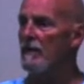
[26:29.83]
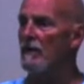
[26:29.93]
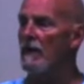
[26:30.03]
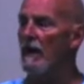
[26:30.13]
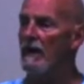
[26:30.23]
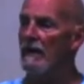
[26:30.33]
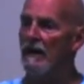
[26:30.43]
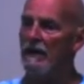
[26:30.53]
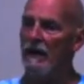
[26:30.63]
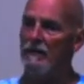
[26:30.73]
okay,
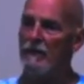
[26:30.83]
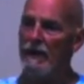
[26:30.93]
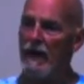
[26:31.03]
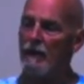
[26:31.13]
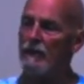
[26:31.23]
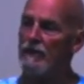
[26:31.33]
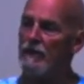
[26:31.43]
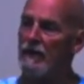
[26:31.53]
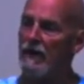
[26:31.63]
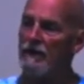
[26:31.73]
and be able
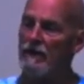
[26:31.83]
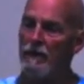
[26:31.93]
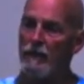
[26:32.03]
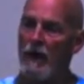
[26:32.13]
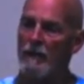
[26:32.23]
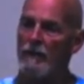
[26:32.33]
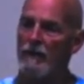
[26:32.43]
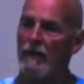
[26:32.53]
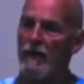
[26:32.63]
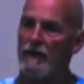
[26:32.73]
to get the
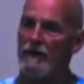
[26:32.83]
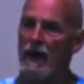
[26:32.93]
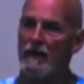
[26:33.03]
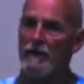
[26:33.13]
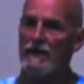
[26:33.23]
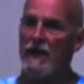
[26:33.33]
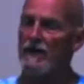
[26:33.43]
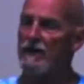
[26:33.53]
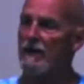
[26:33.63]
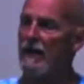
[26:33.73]
proper
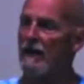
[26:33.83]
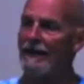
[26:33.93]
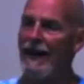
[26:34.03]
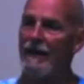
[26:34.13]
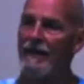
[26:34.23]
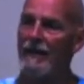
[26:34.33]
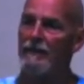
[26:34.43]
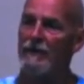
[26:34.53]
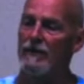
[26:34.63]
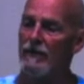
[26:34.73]
documentation that allowed
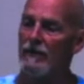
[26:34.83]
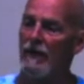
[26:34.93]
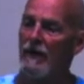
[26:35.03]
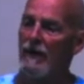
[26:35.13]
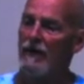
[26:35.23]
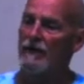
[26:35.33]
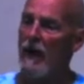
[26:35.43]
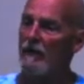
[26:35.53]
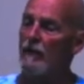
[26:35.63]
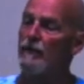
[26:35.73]
him to
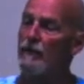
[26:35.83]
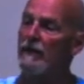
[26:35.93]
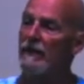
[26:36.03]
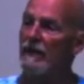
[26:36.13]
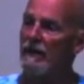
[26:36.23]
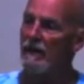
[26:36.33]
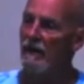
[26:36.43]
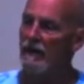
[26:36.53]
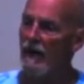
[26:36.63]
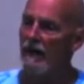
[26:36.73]
travel freely,
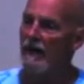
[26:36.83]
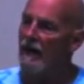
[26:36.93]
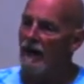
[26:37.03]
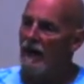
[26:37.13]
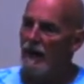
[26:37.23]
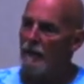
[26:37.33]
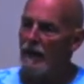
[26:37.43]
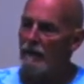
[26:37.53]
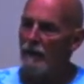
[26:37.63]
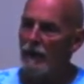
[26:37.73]
okay.
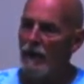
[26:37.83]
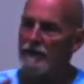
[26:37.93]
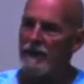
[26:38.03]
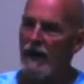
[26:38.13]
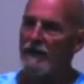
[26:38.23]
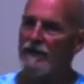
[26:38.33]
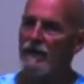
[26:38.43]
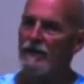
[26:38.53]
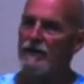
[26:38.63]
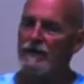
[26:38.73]
But what I'm saying to
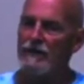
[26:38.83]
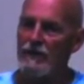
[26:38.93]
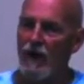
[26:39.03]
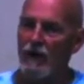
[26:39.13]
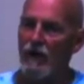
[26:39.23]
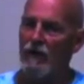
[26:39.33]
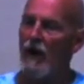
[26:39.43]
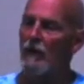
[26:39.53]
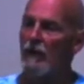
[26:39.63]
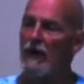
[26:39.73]
you is, this is all going
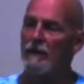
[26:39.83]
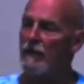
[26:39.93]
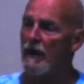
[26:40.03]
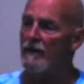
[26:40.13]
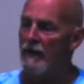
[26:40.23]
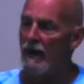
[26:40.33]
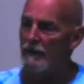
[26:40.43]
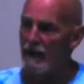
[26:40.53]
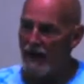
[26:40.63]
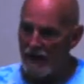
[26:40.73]
on while I'm in great
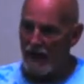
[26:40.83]
pain, but